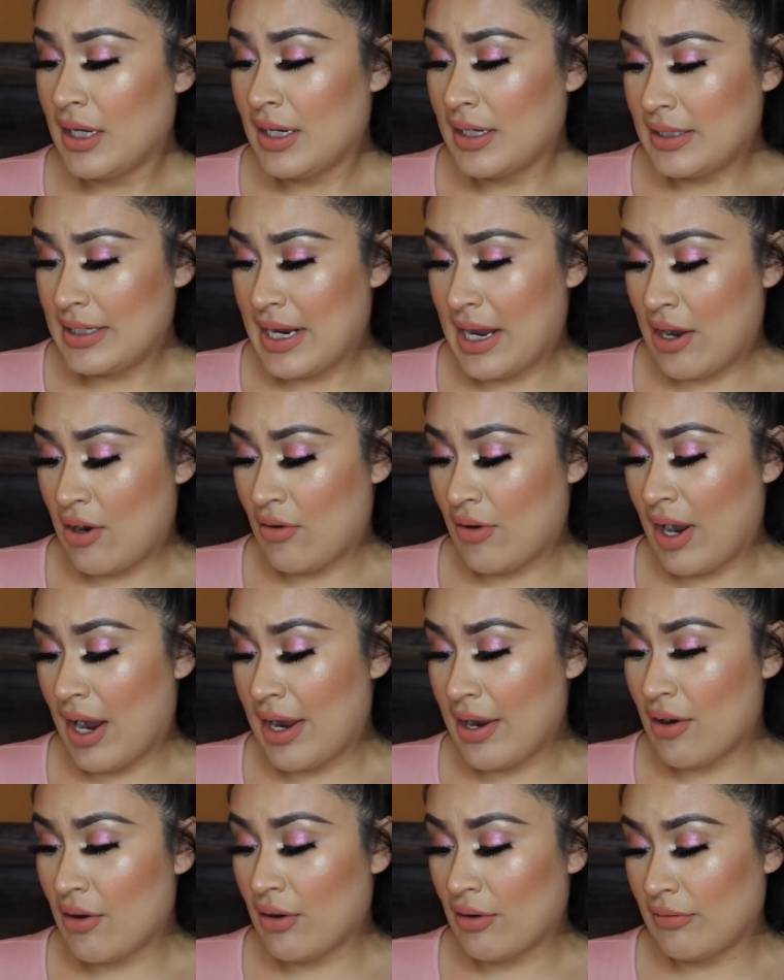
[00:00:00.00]
Now,
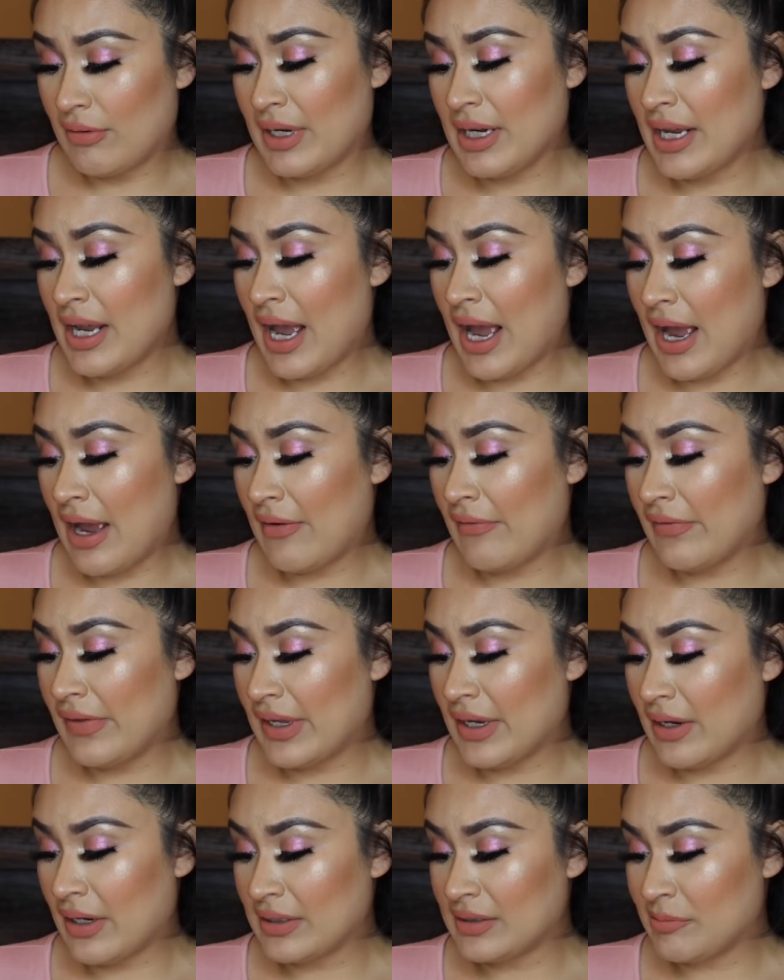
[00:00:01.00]
I already have the
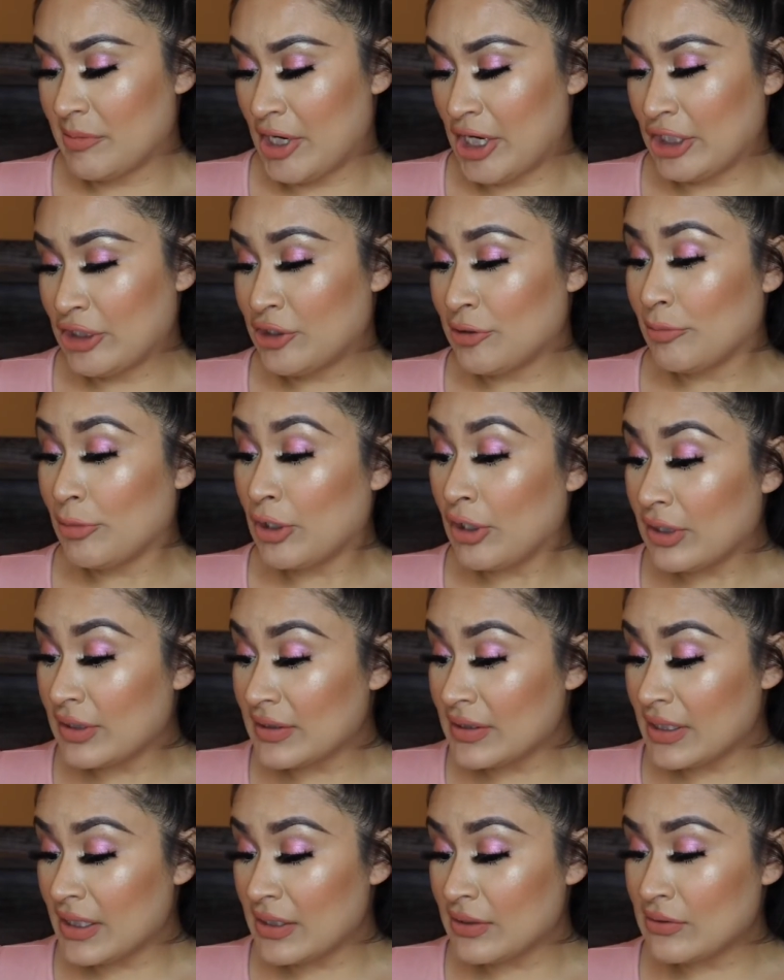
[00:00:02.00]
Cosmetics Pure
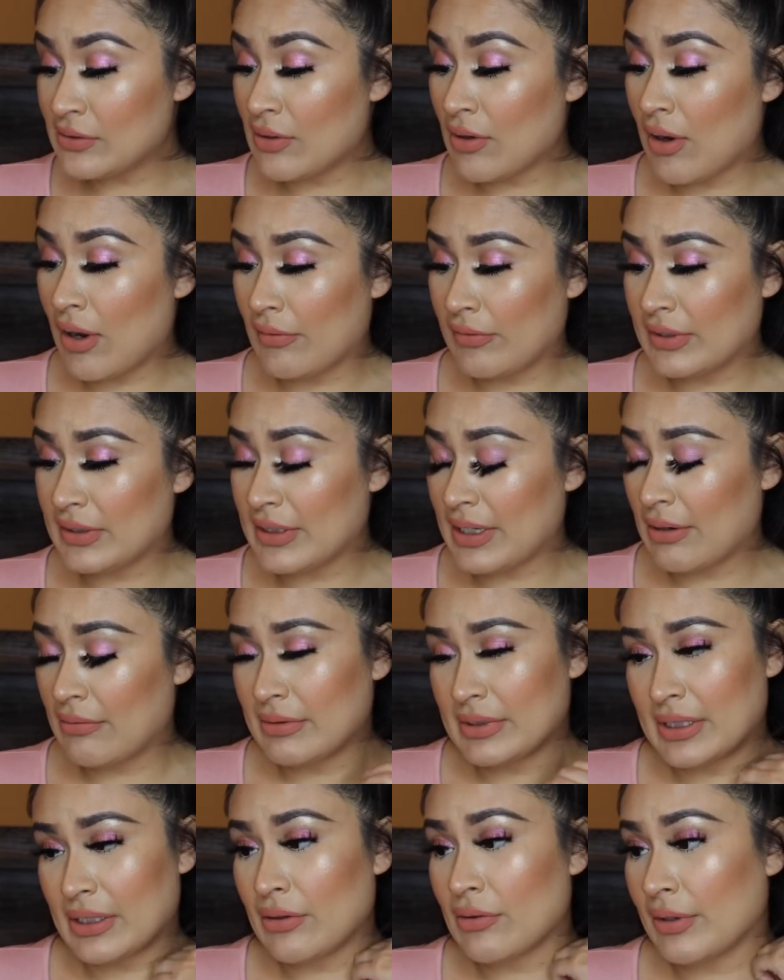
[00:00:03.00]
Sea, so obviously I
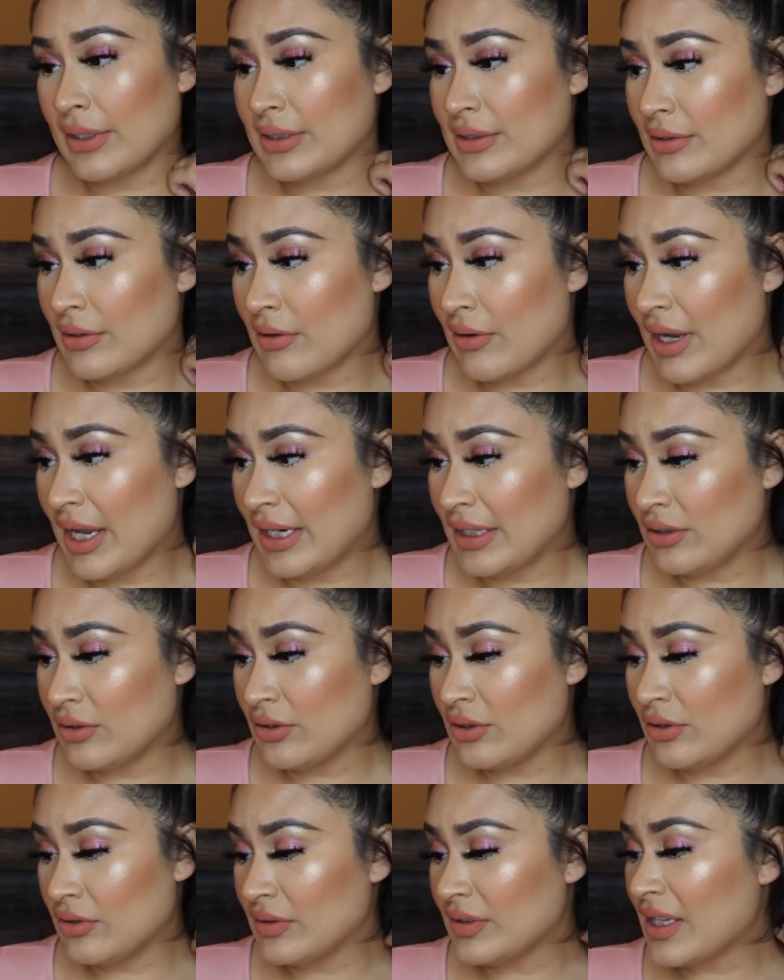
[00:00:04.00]
wasn't going to go ahead and
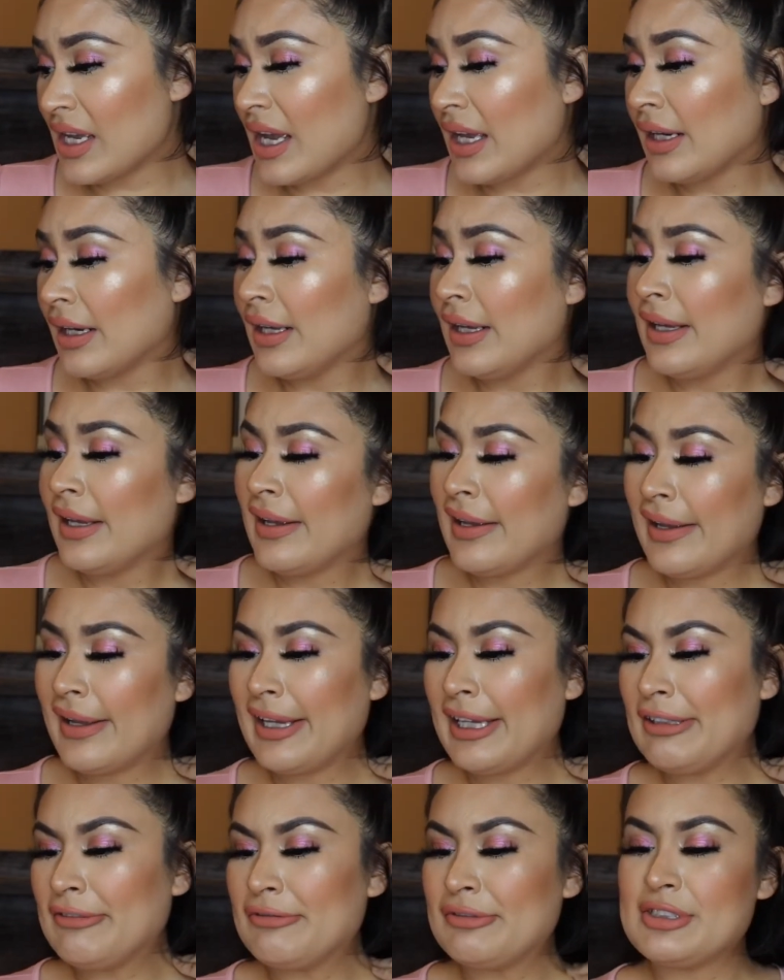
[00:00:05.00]
choose that.
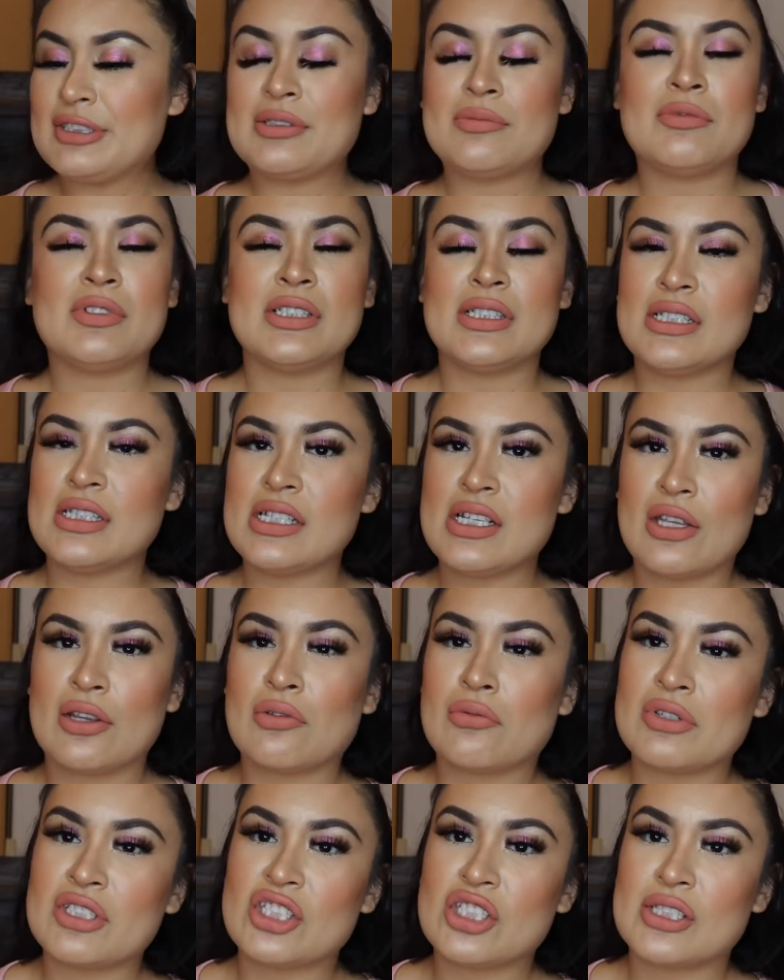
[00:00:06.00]
And for some reason, the other
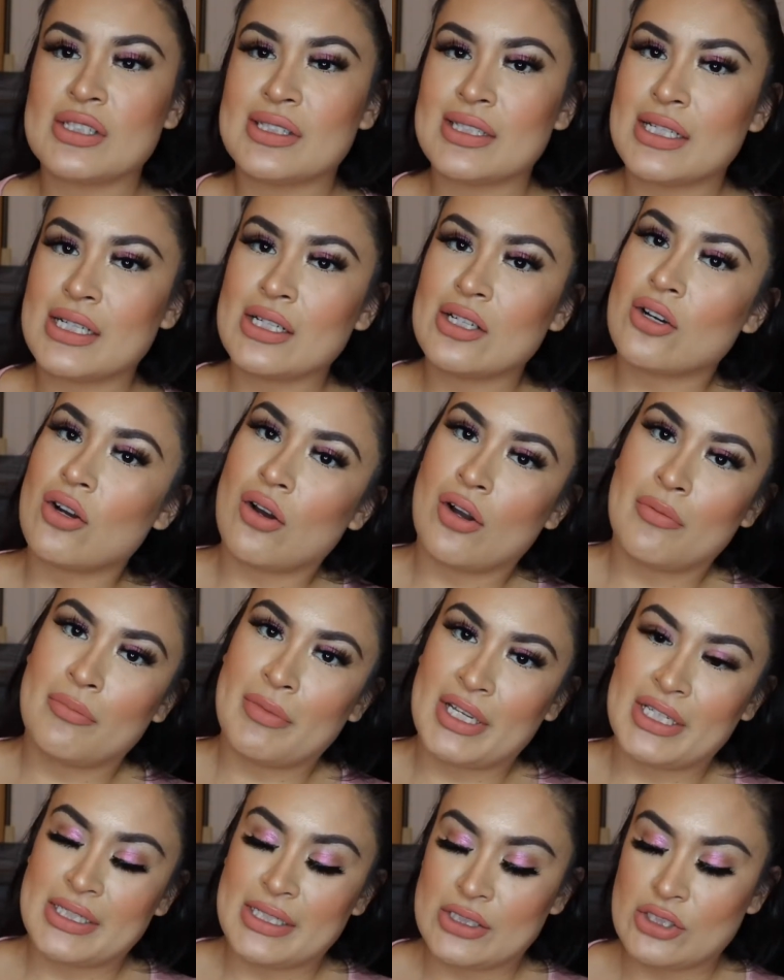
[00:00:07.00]
ones just didn't call
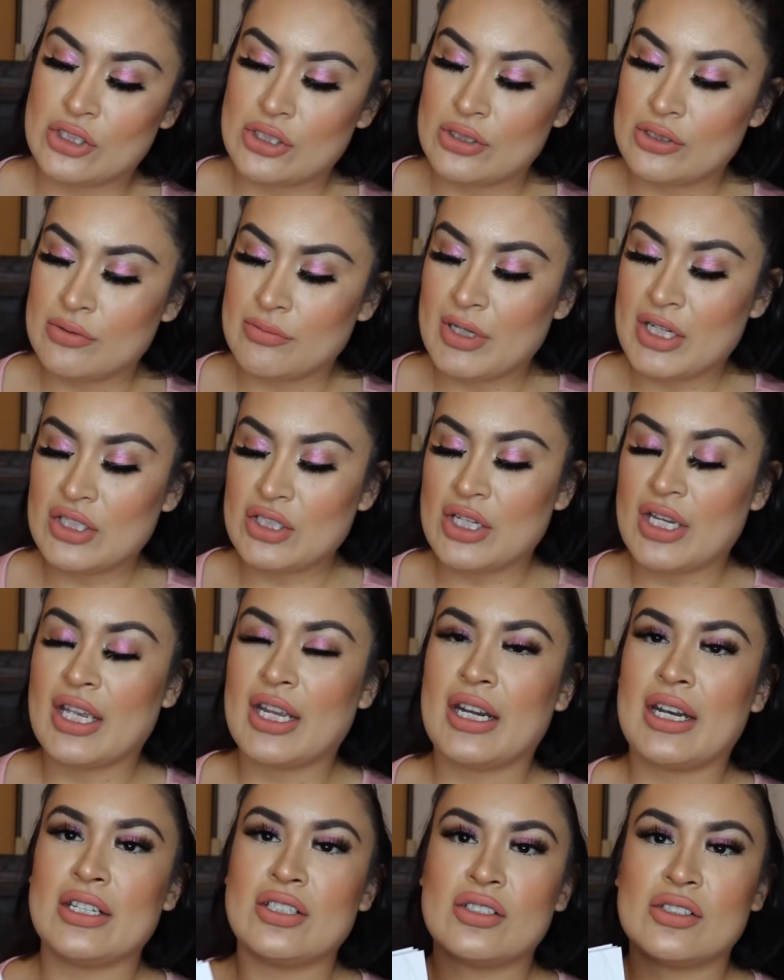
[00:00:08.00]
my attention too much,
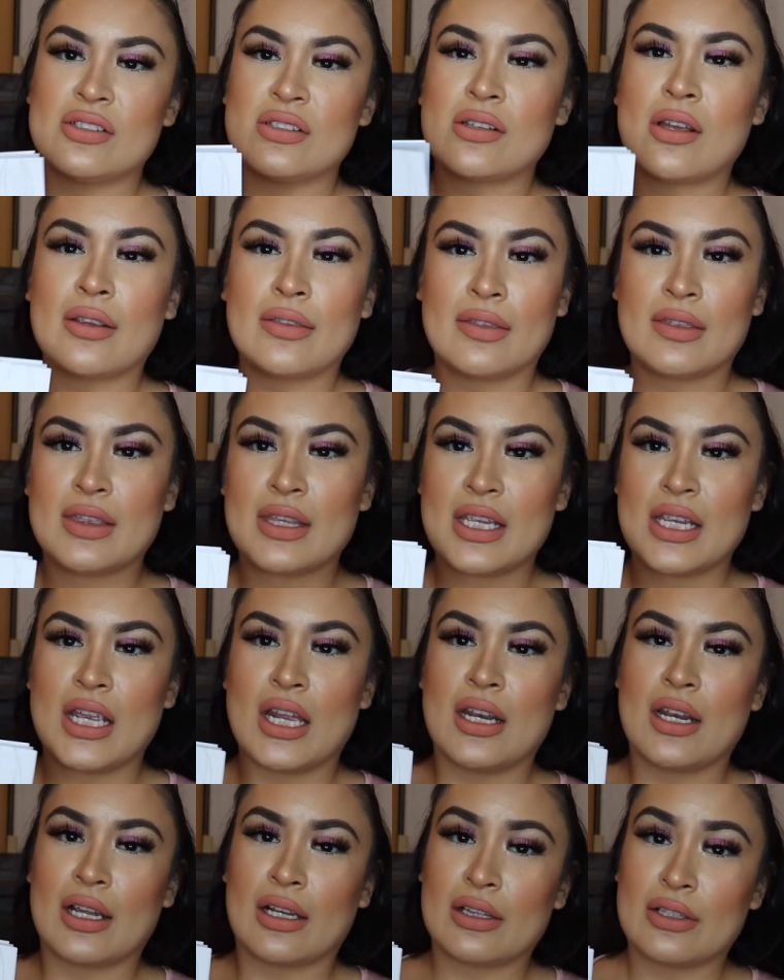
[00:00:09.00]
and I just thought the
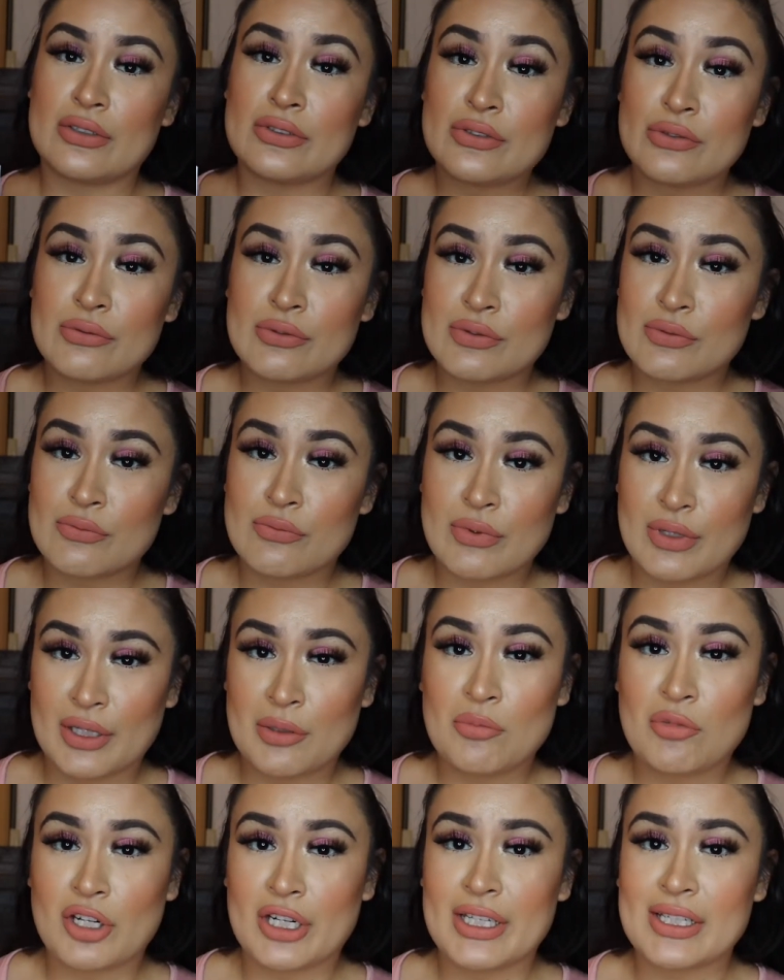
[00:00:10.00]
necklace was really
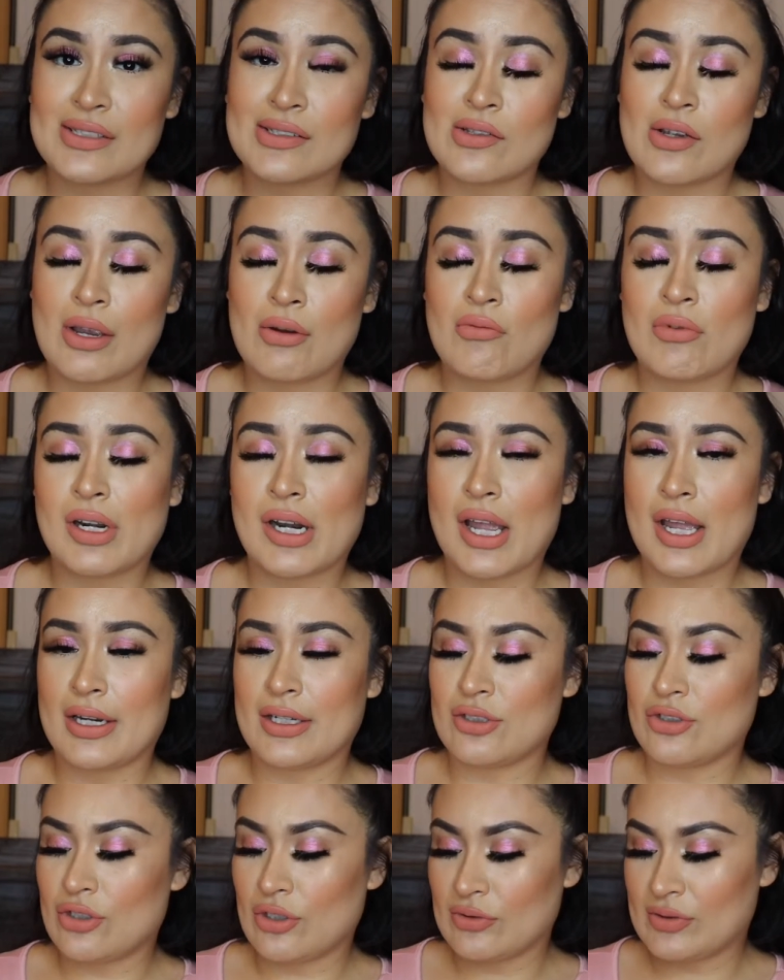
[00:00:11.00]
pretty, so I went ahead
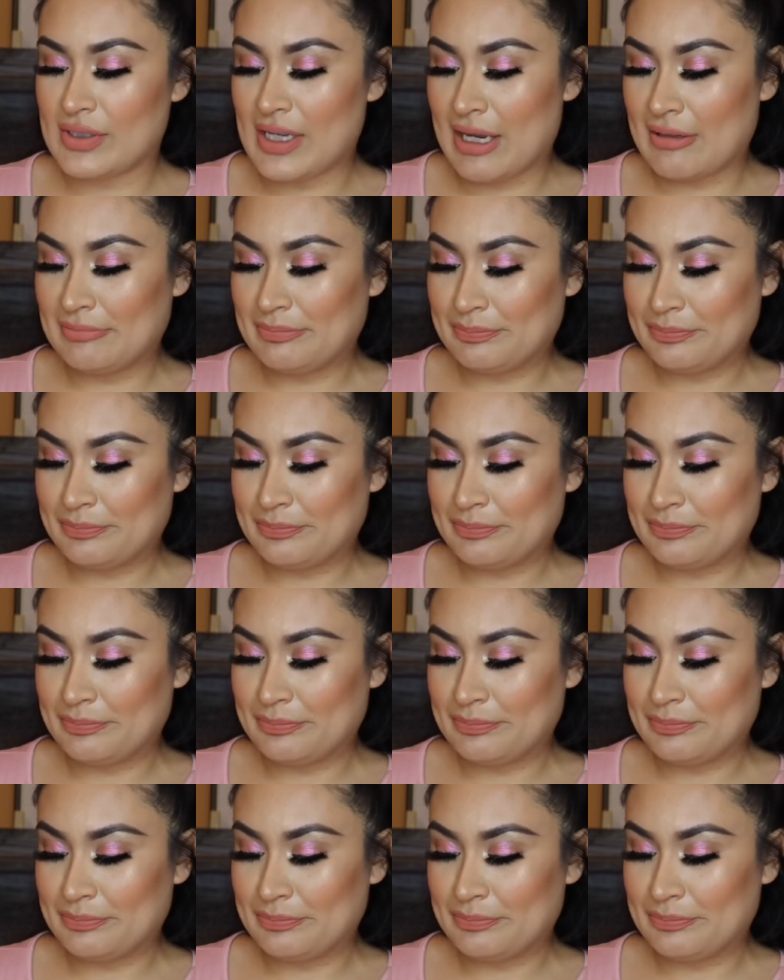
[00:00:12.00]
and chose that.